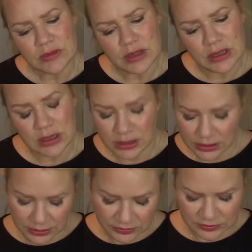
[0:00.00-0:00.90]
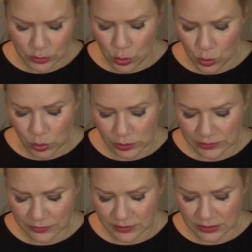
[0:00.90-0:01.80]
It is
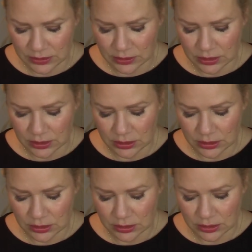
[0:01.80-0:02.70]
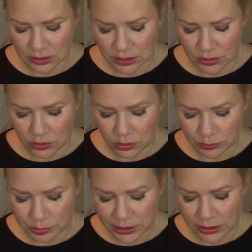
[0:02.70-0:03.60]
called the
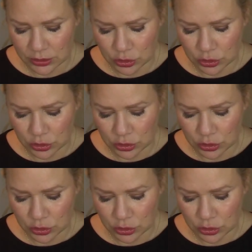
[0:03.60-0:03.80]
Ombre